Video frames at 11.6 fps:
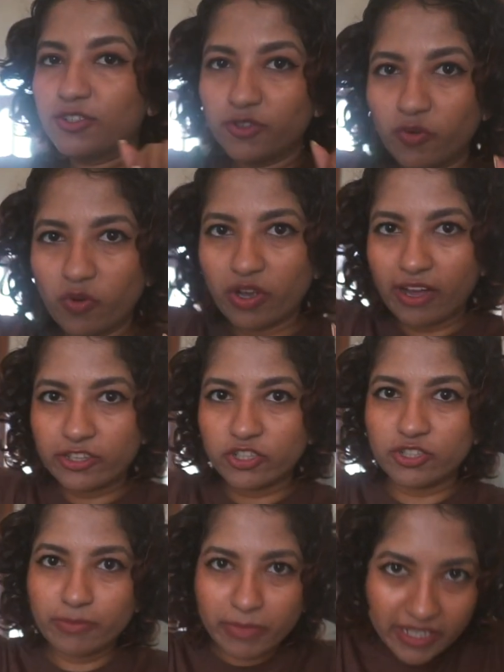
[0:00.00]
no
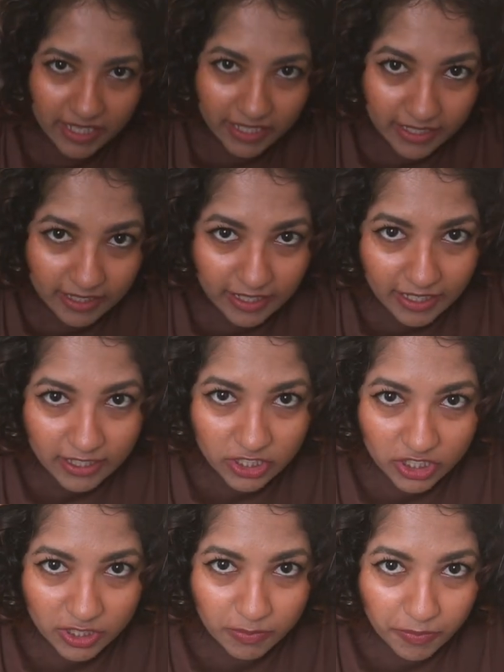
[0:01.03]
cast remaining,
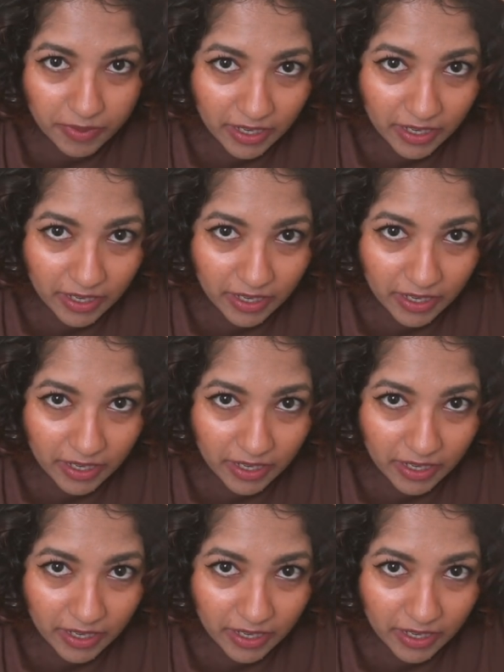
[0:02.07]
just